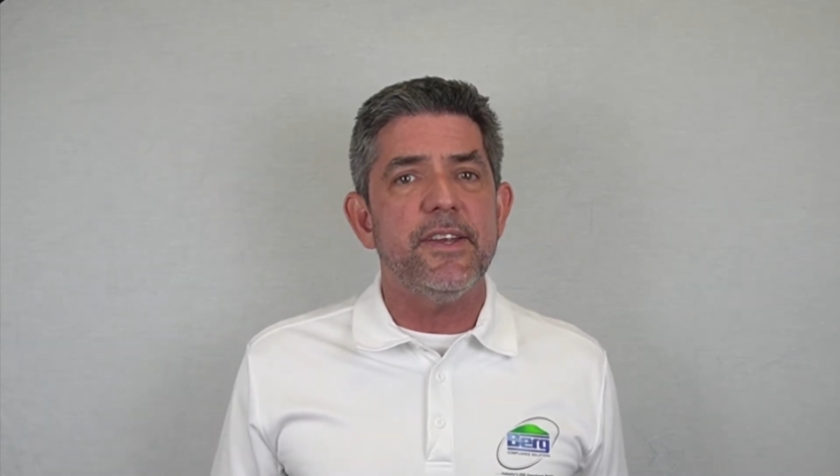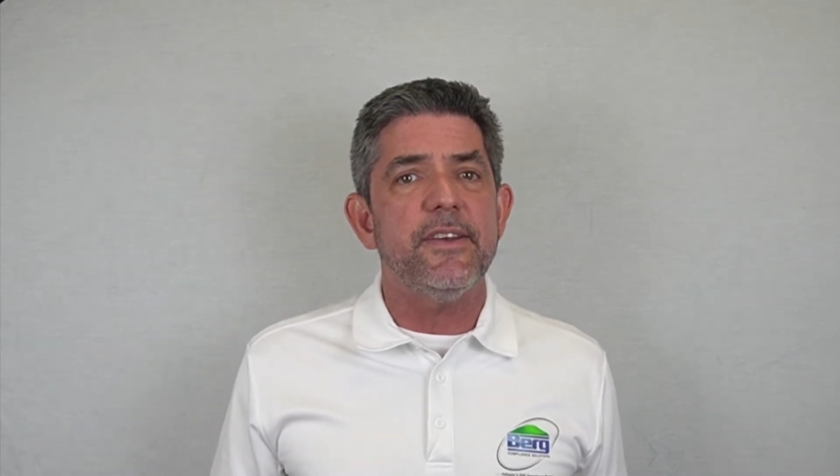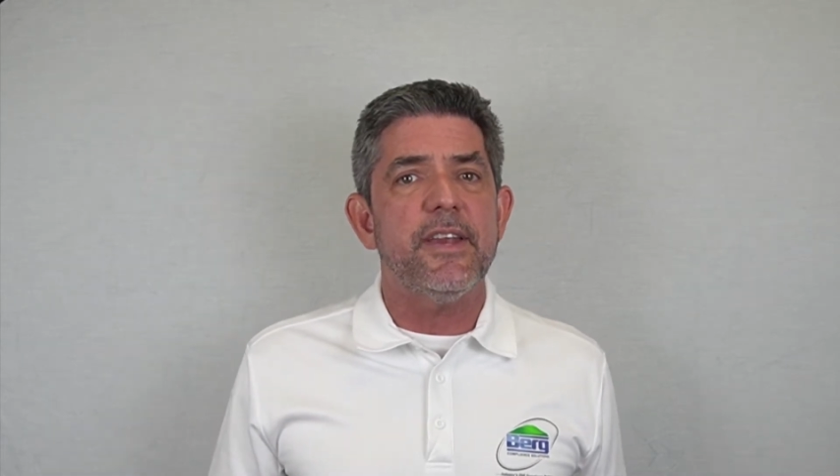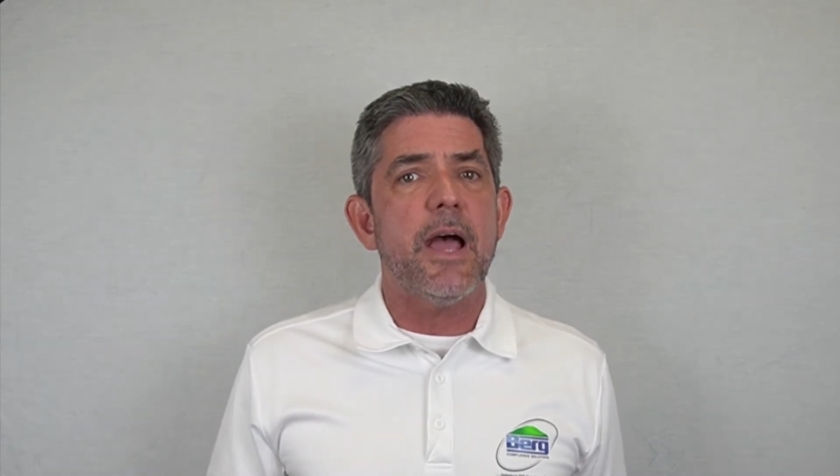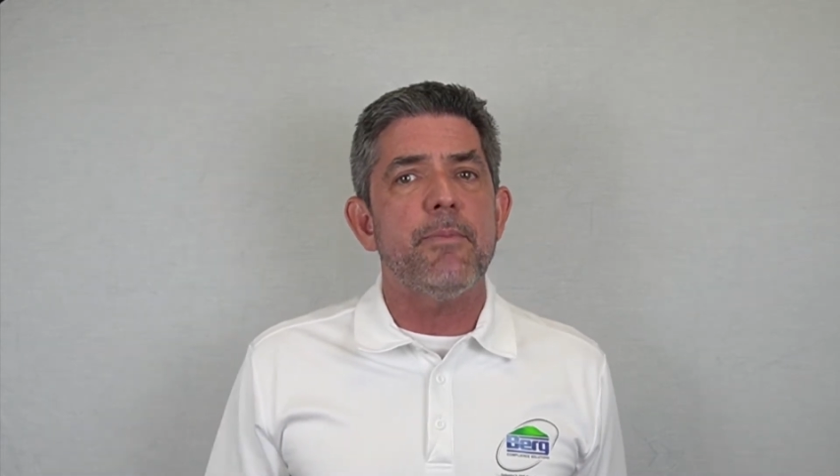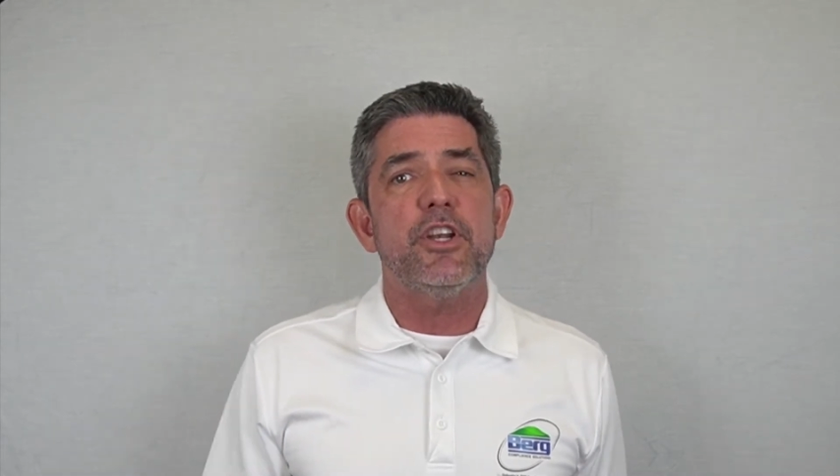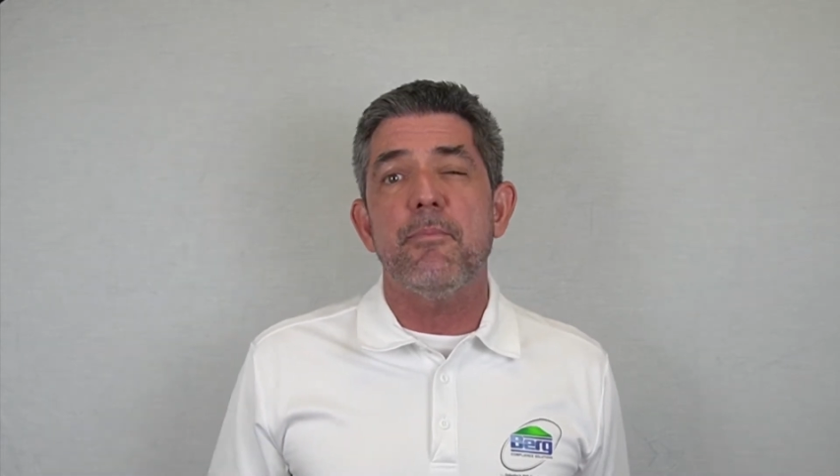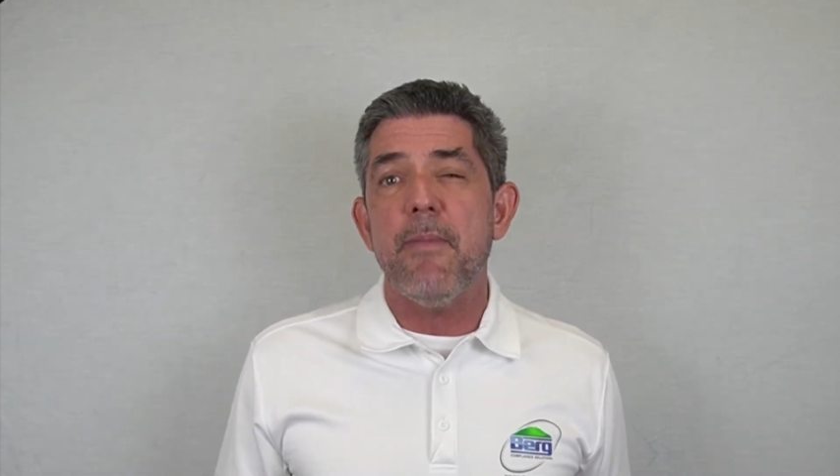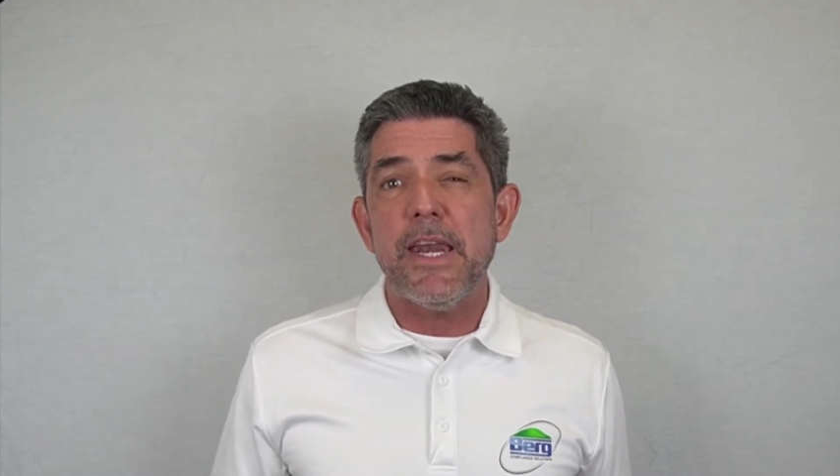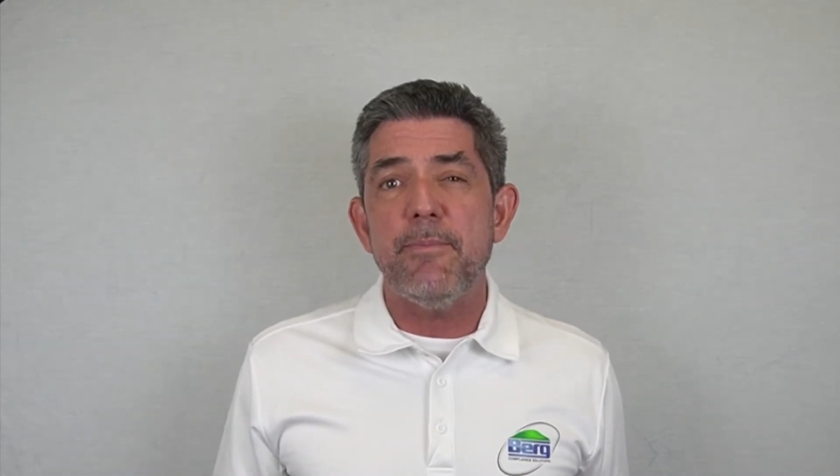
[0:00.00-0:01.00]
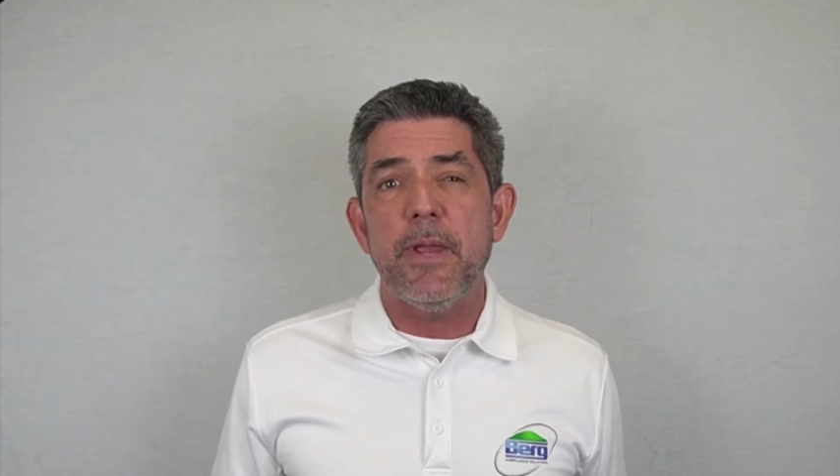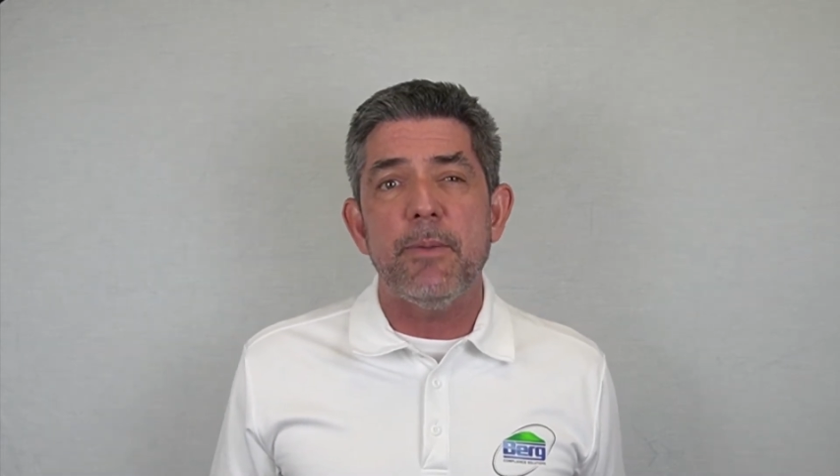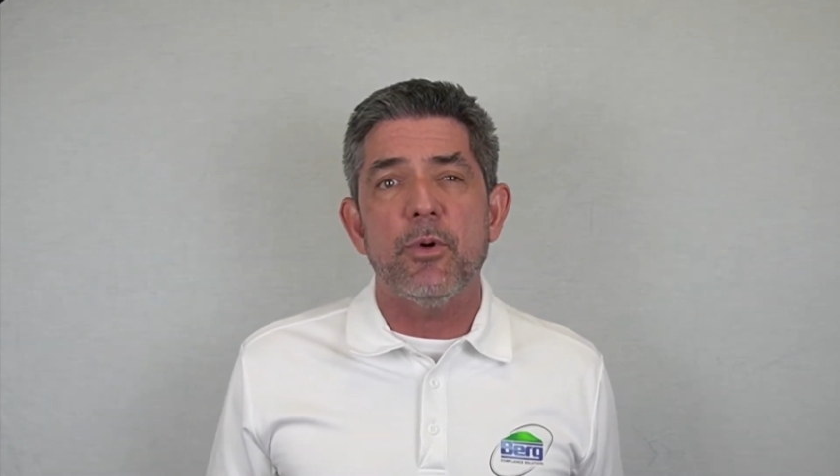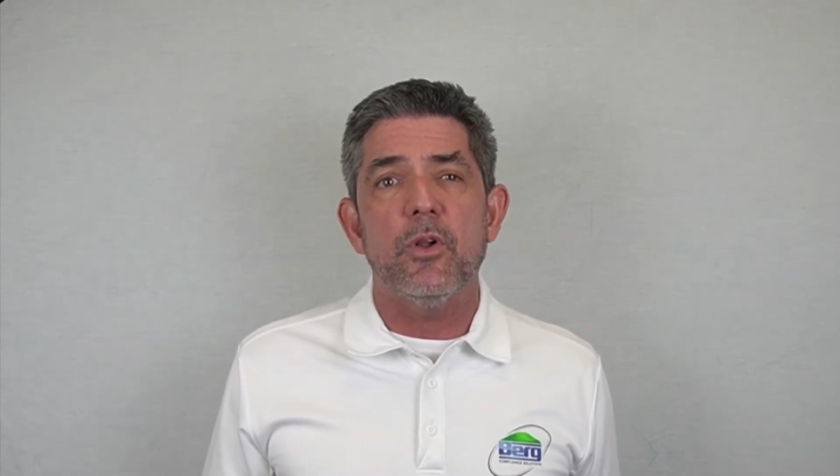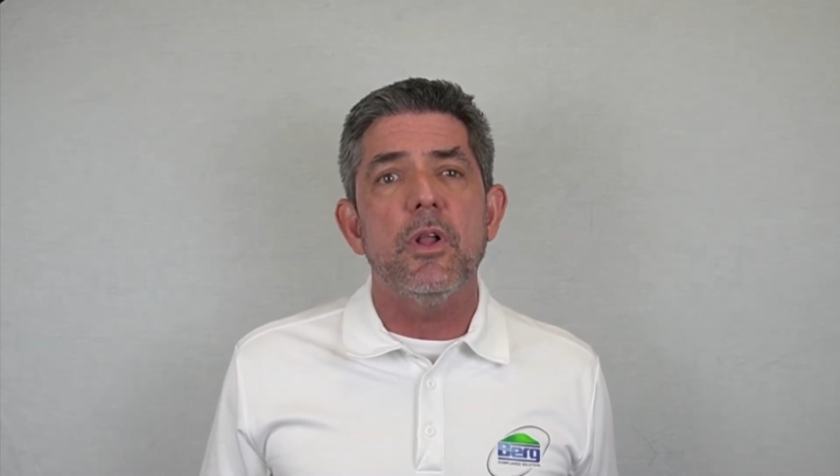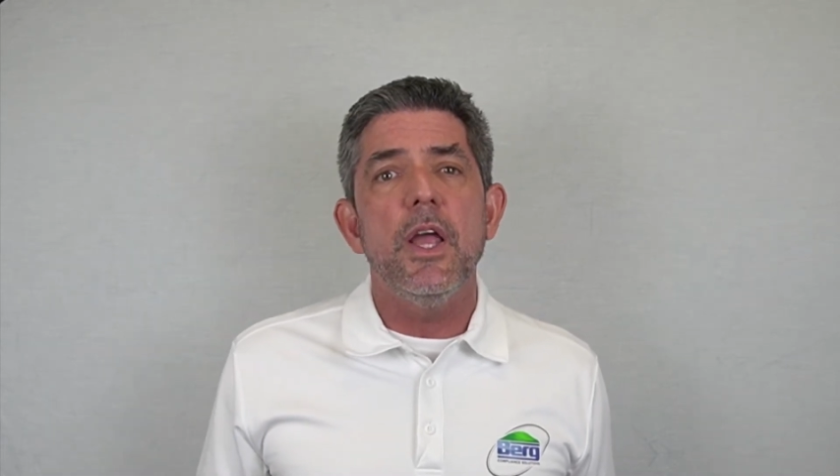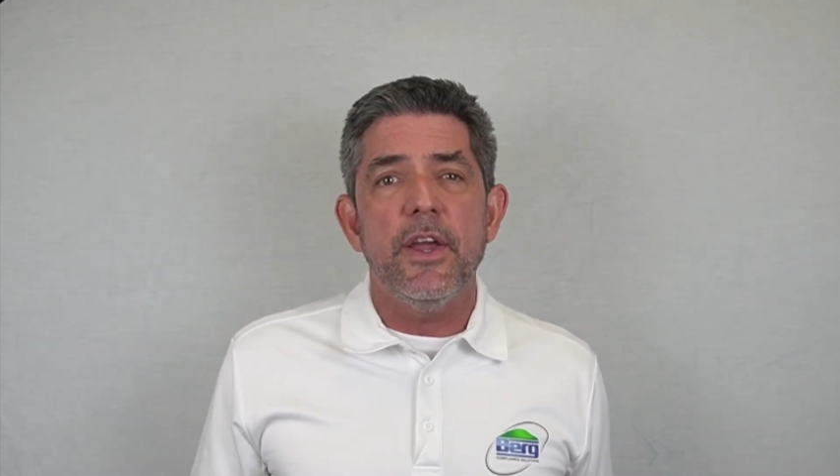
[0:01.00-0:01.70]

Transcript: things happen to many people